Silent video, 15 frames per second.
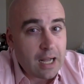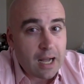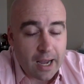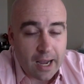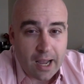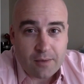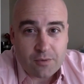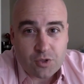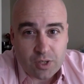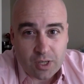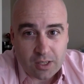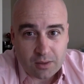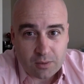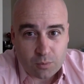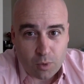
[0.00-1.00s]
I have
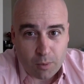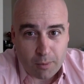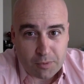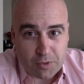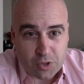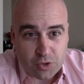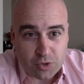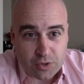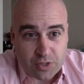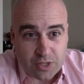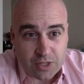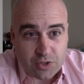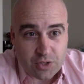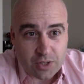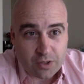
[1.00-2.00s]
stated what my position on this
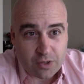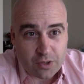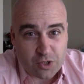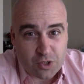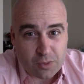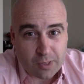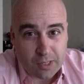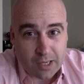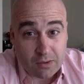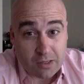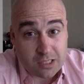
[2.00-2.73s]
is, and it occurs to me now,